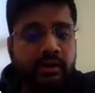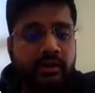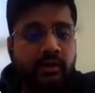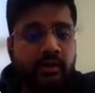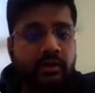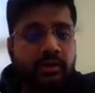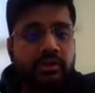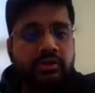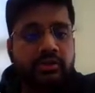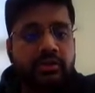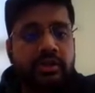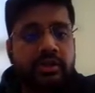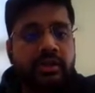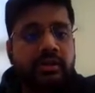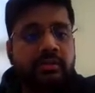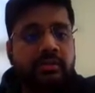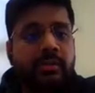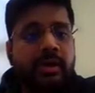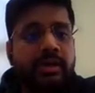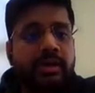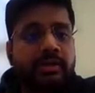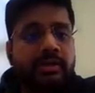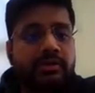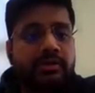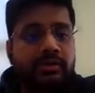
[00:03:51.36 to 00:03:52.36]
Orchestrator
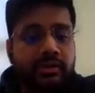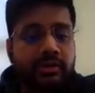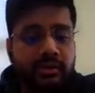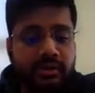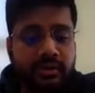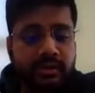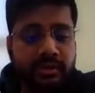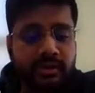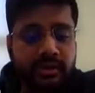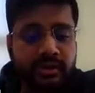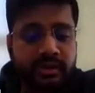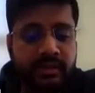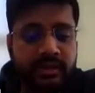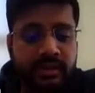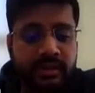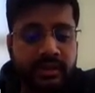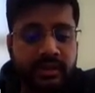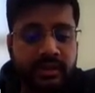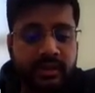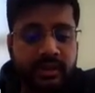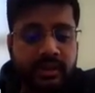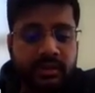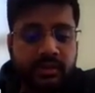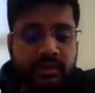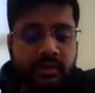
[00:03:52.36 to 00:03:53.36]
Manager.
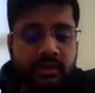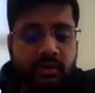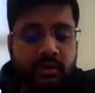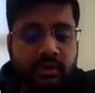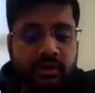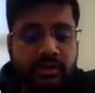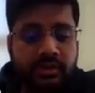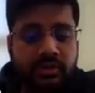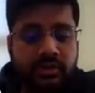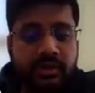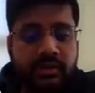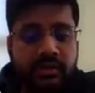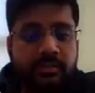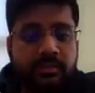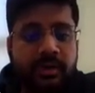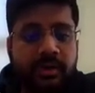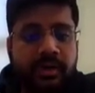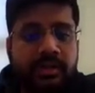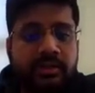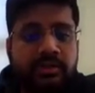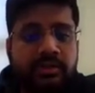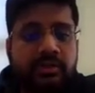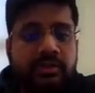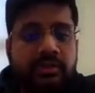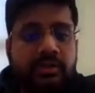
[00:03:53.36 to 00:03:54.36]
The Orchestrator
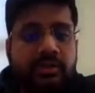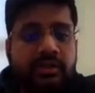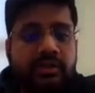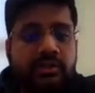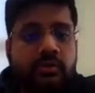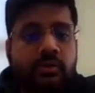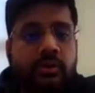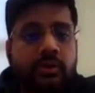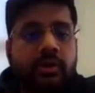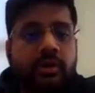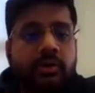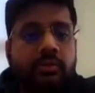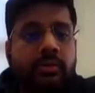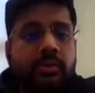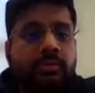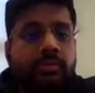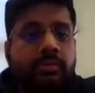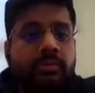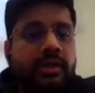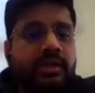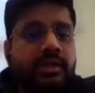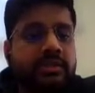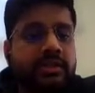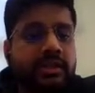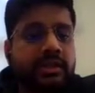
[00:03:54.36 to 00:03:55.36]
Manager is going to be
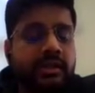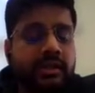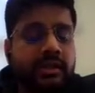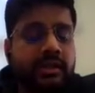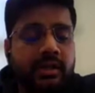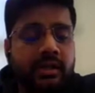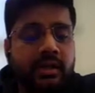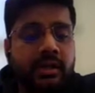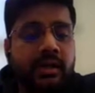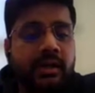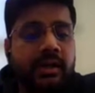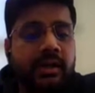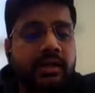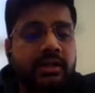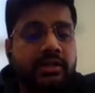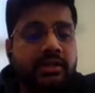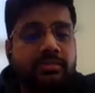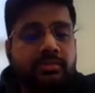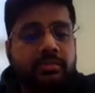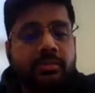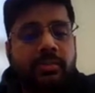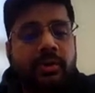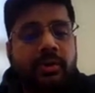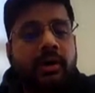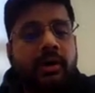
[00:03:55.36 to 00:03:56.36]
present as
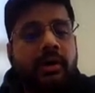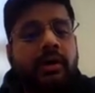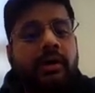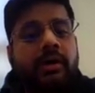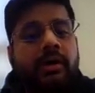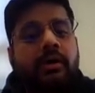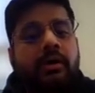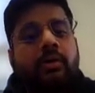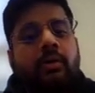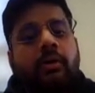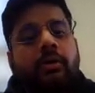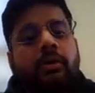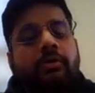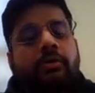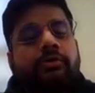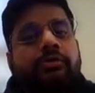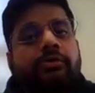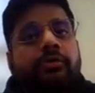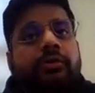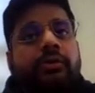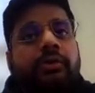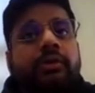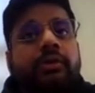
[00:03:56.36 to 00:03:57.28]
part of